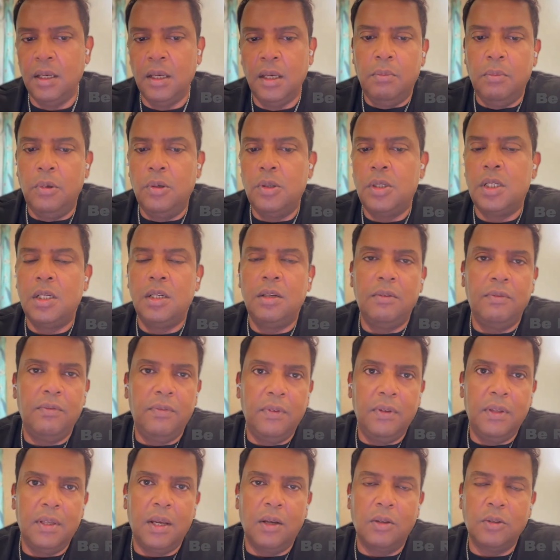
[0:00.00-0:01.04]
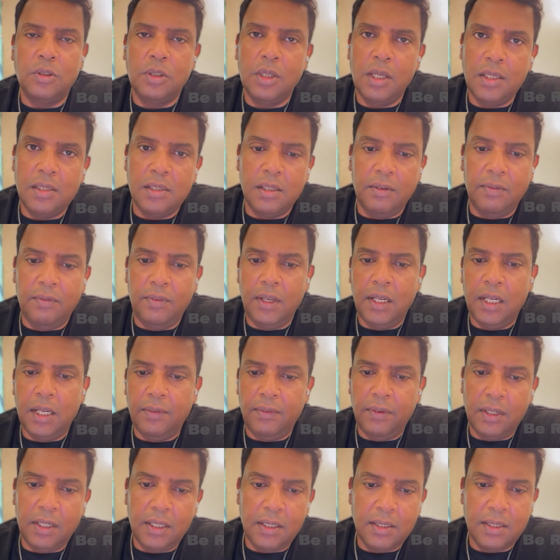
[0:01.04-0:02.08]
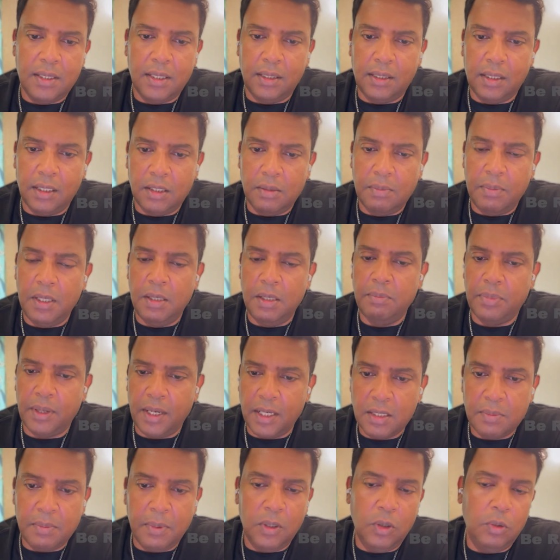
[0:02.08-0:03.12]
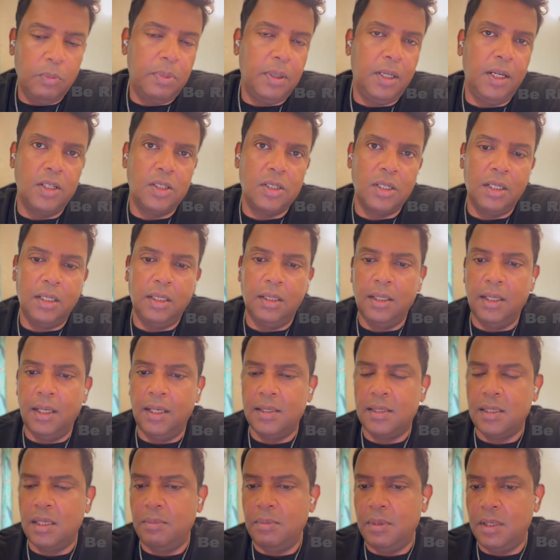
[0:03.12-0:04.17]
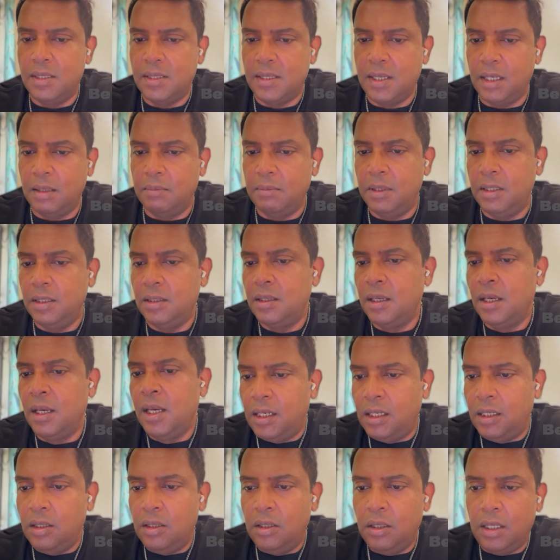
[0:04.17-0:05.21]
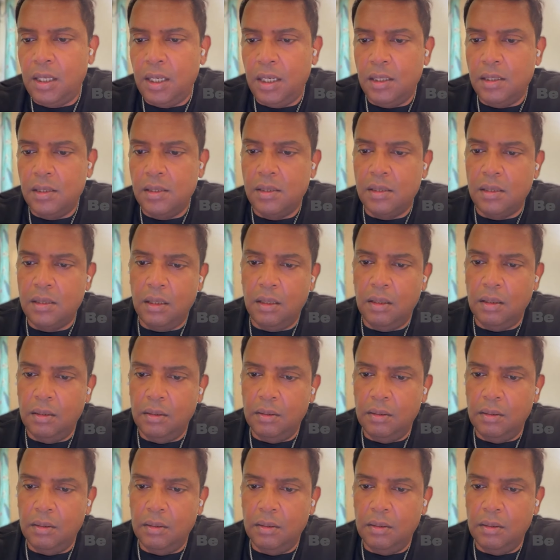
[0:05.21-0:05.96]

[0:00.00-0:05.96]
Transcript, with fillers: Buch also has revealed evidence that there has been price manipulation in the SME segment, and indicates,